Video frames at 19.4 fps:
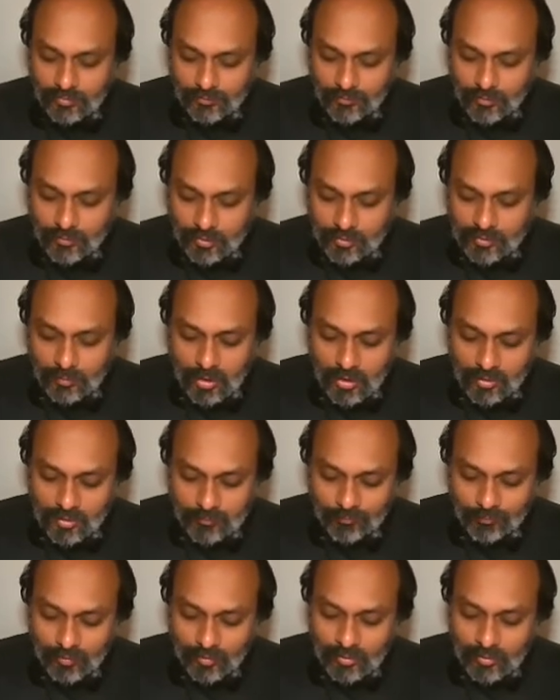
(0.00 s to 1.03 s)
For the block,
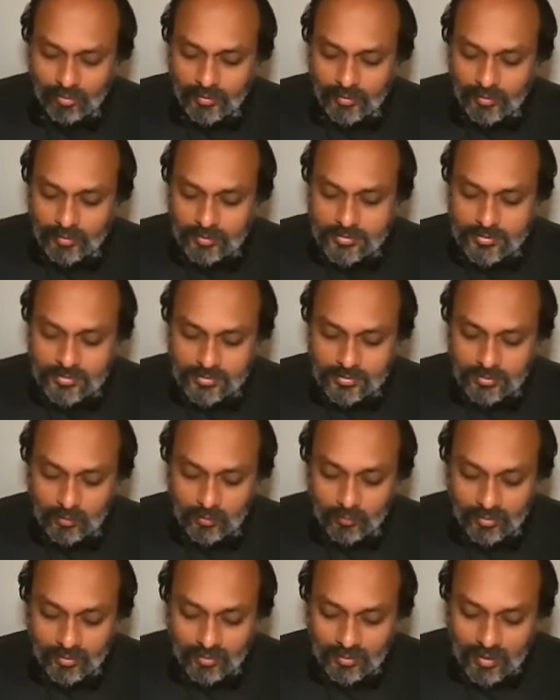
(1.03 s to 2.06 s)
it is
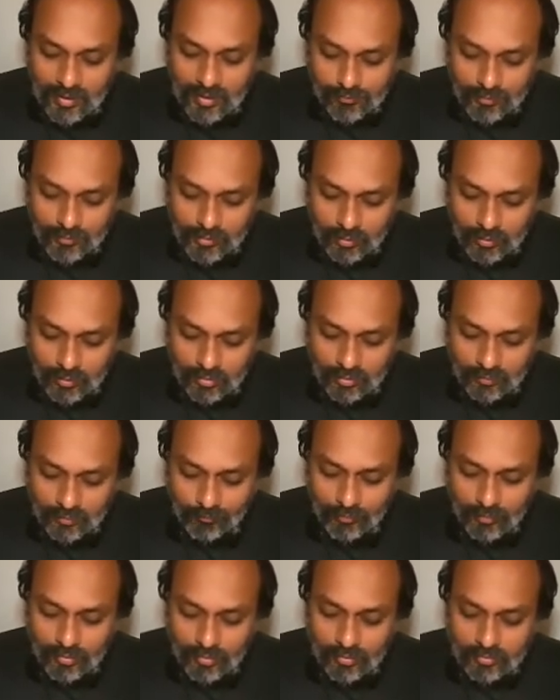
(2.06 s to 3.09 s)
now carefully note,
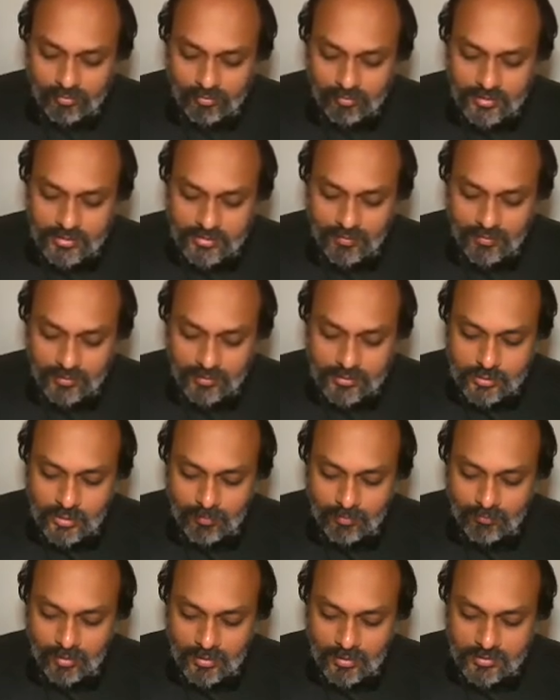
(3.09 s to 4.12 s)
since we have
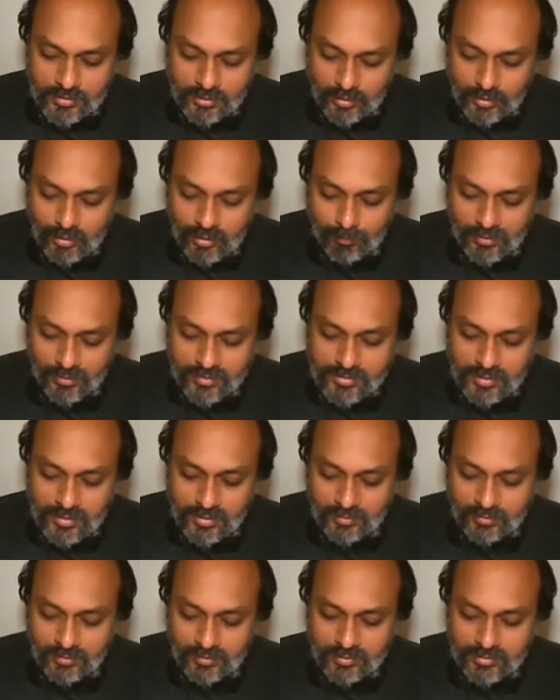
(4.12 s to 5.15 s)
assumed velocity components
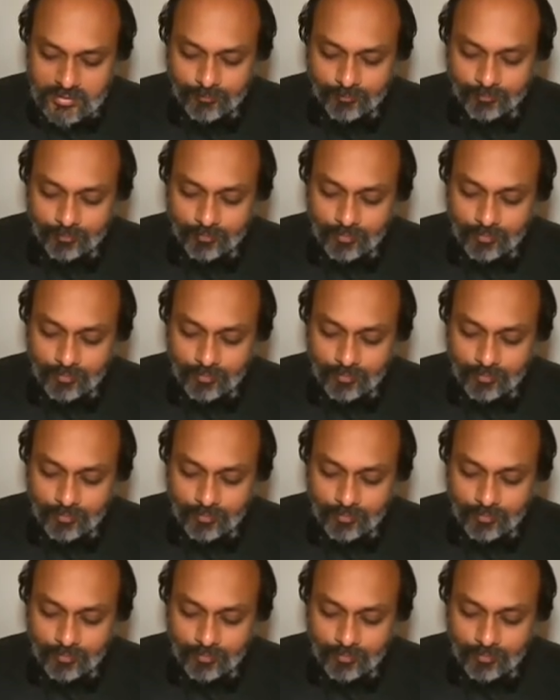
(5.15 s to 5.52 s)
like this,